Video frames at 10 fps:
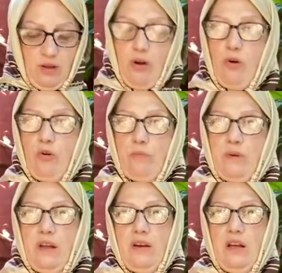hope
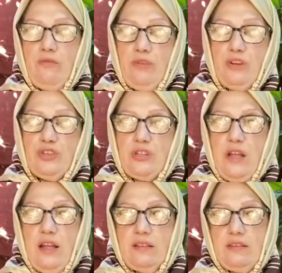and I wish
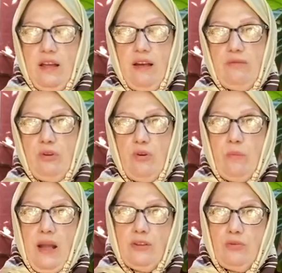that we go
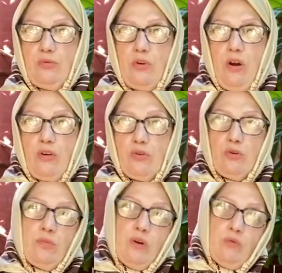back to our
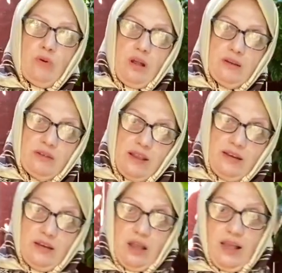normal
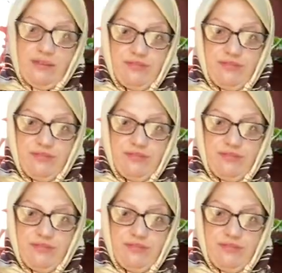daily life.